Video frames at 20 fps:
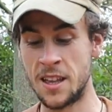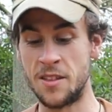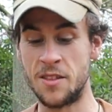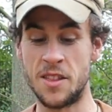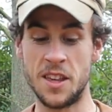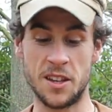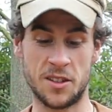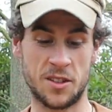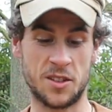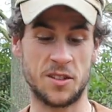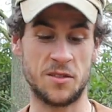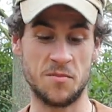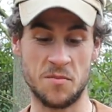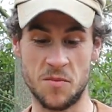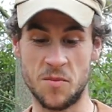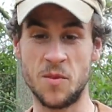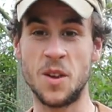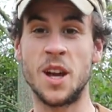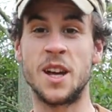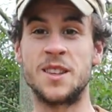This
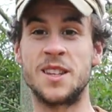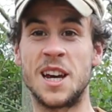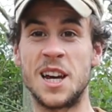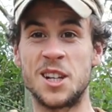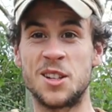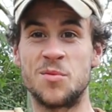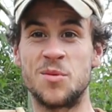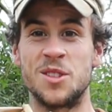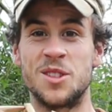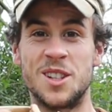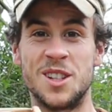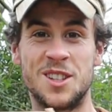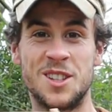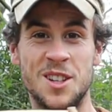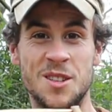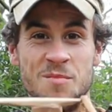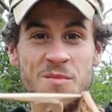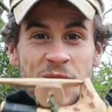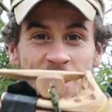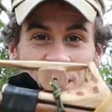attachment
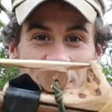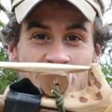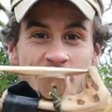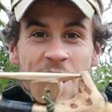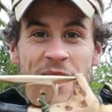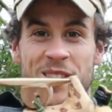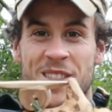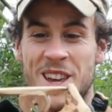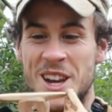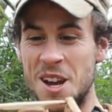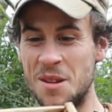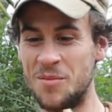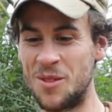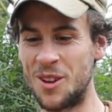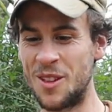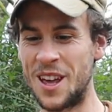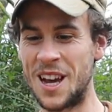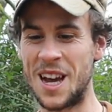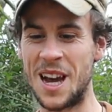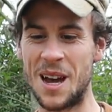system is the main thing I'm
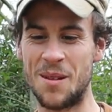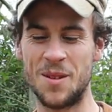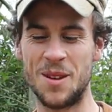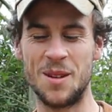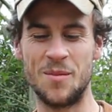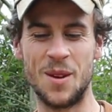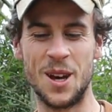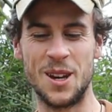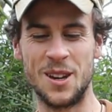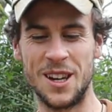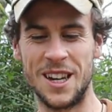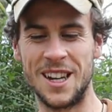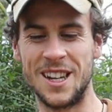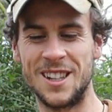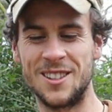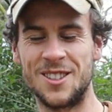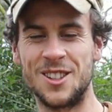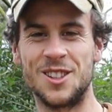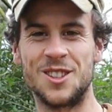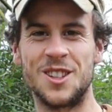not that happy about.
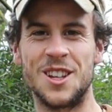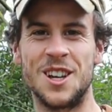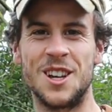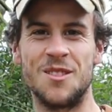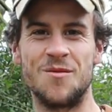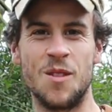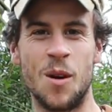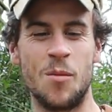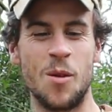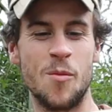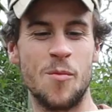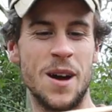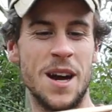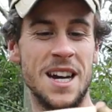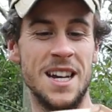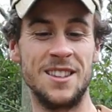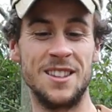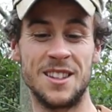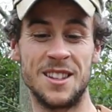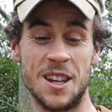Just rubber
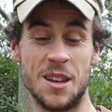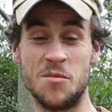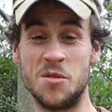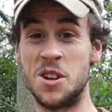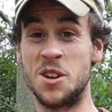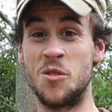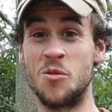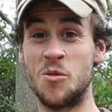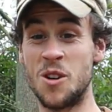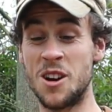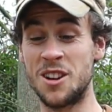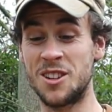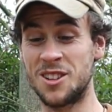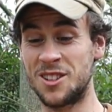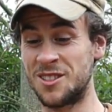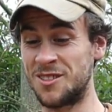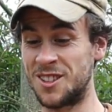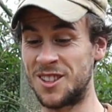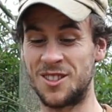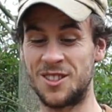bands. I mean, it
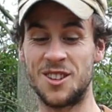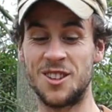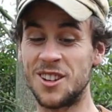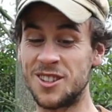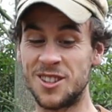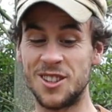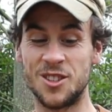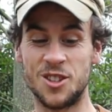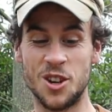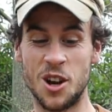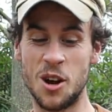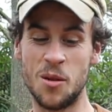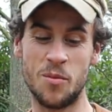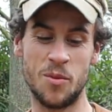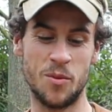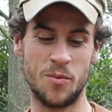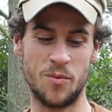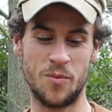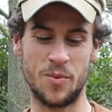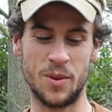works, it does the job,
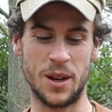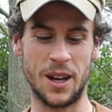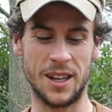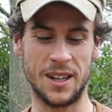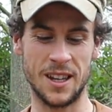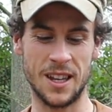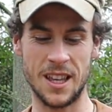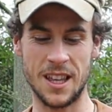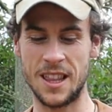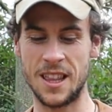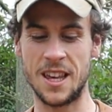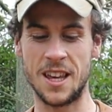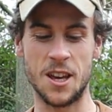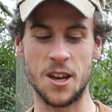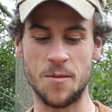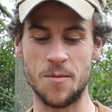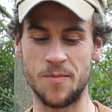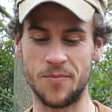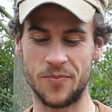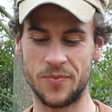but
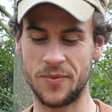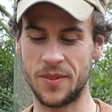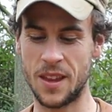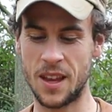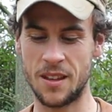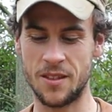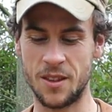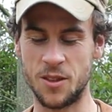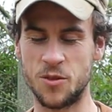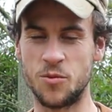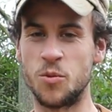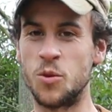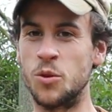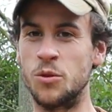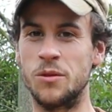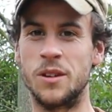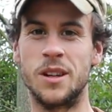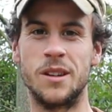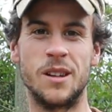this won't